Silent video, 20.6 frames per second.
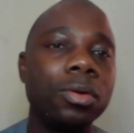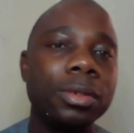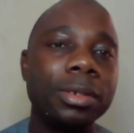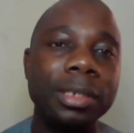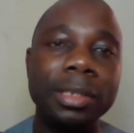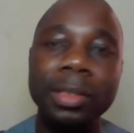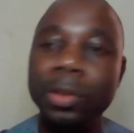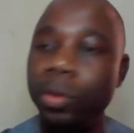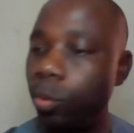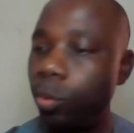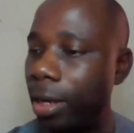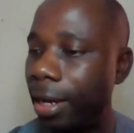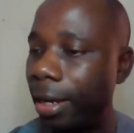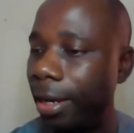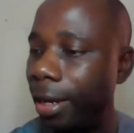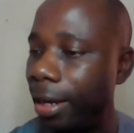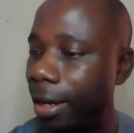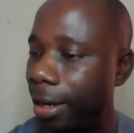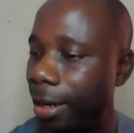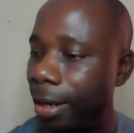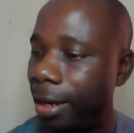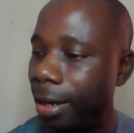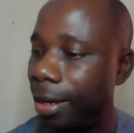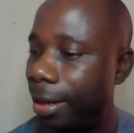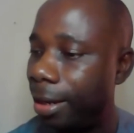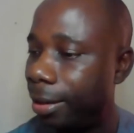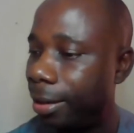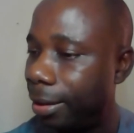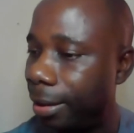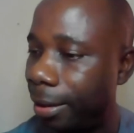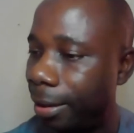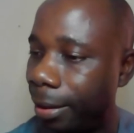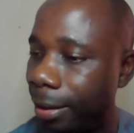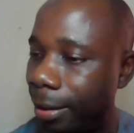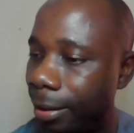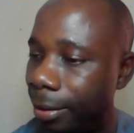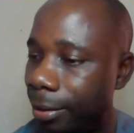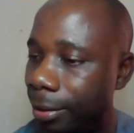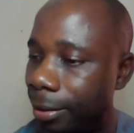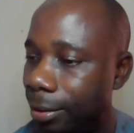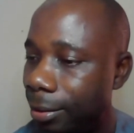since we are here, and
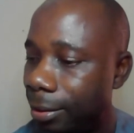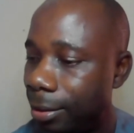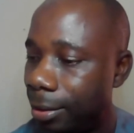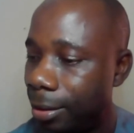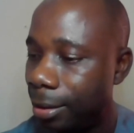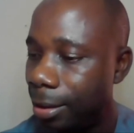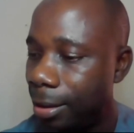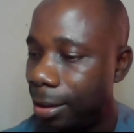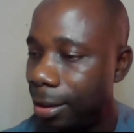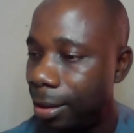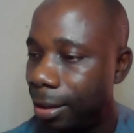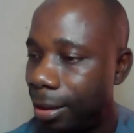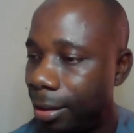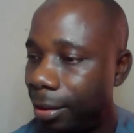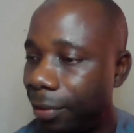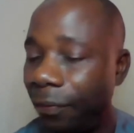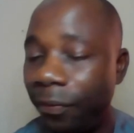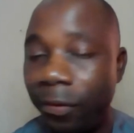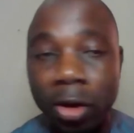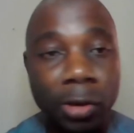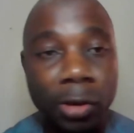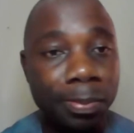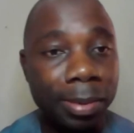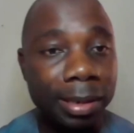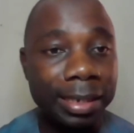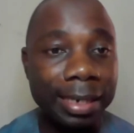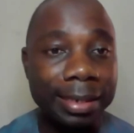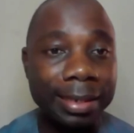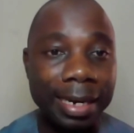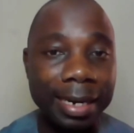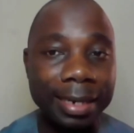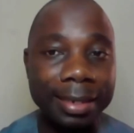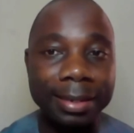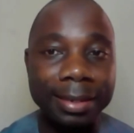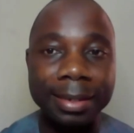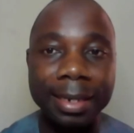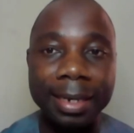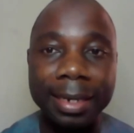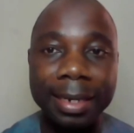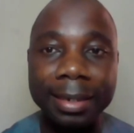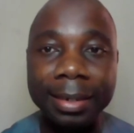then the first part, as I
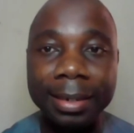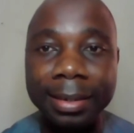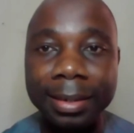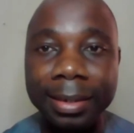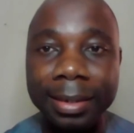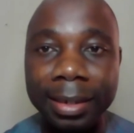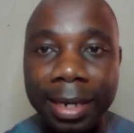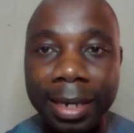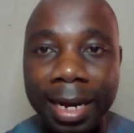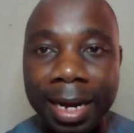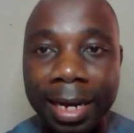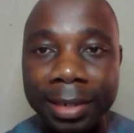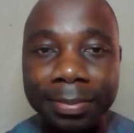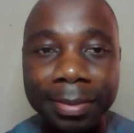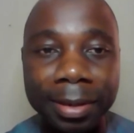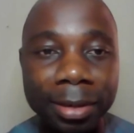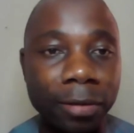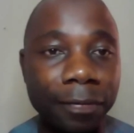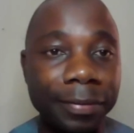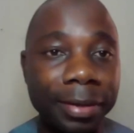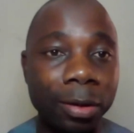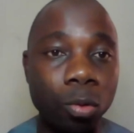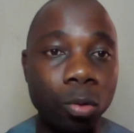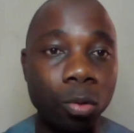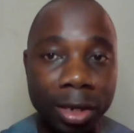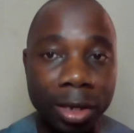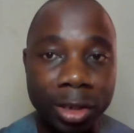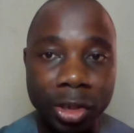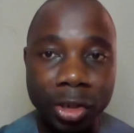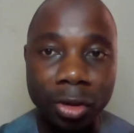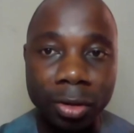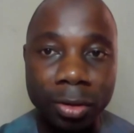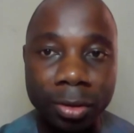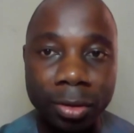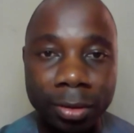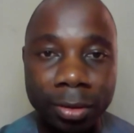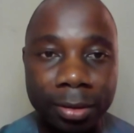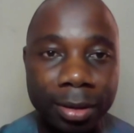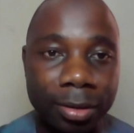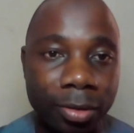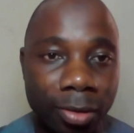said, is the aspect of the
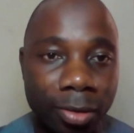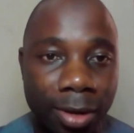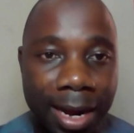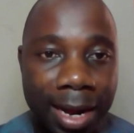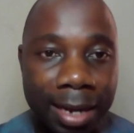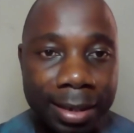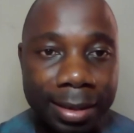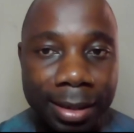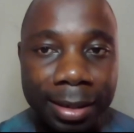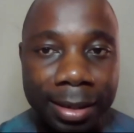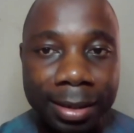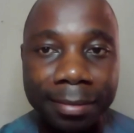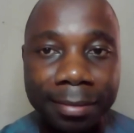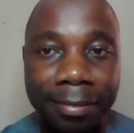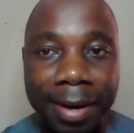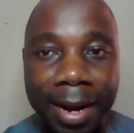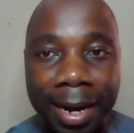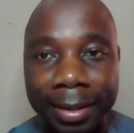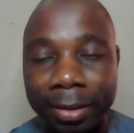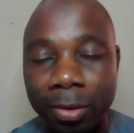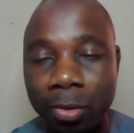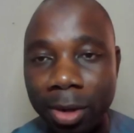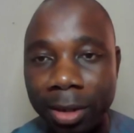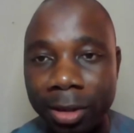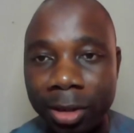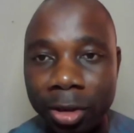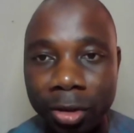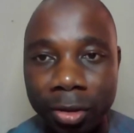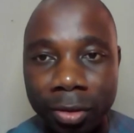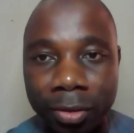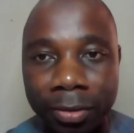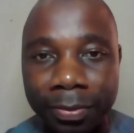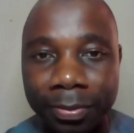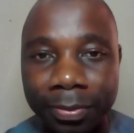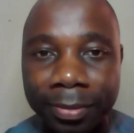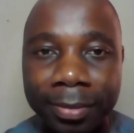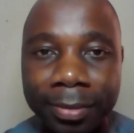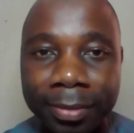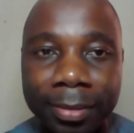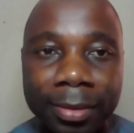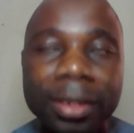question, asking the right question.
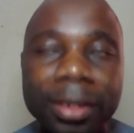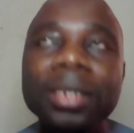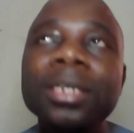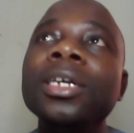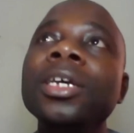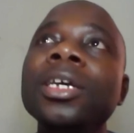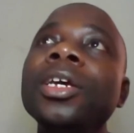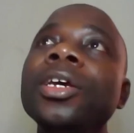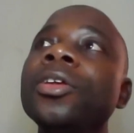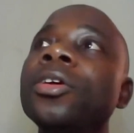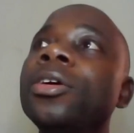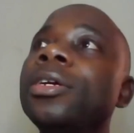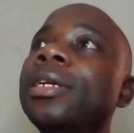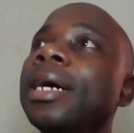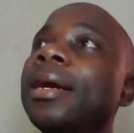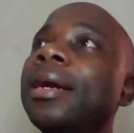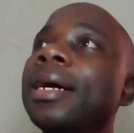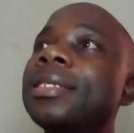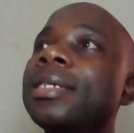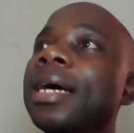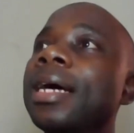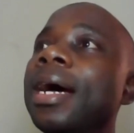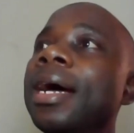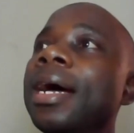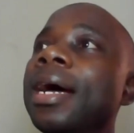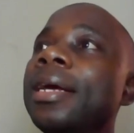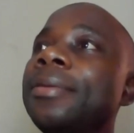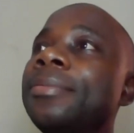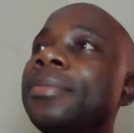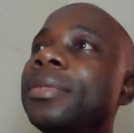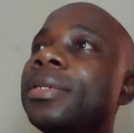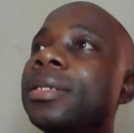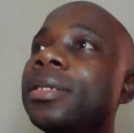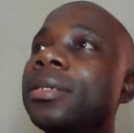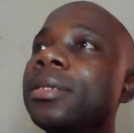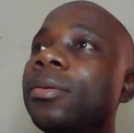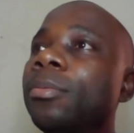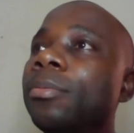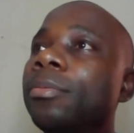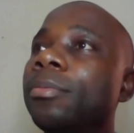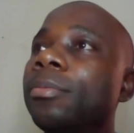There are
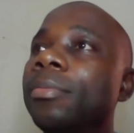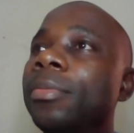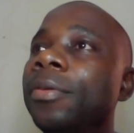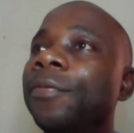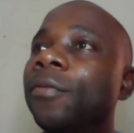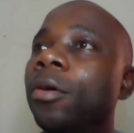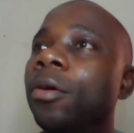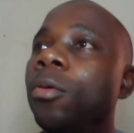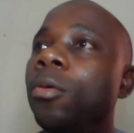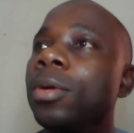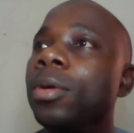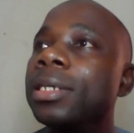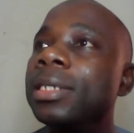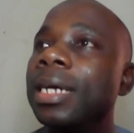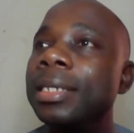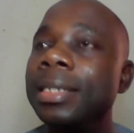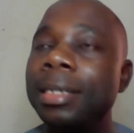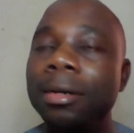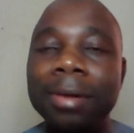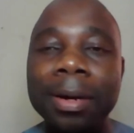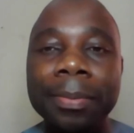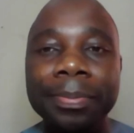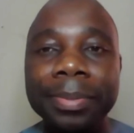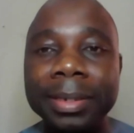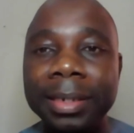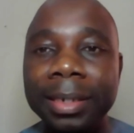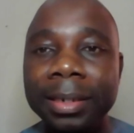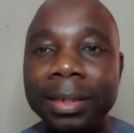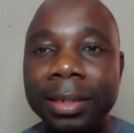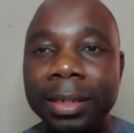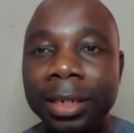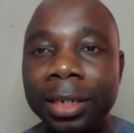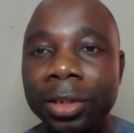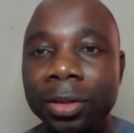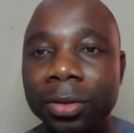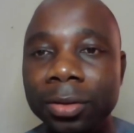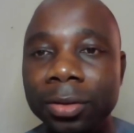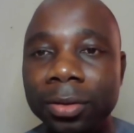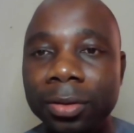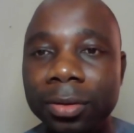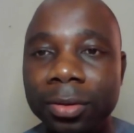times before we start our
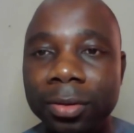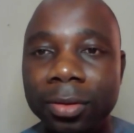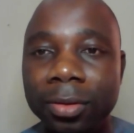presentation,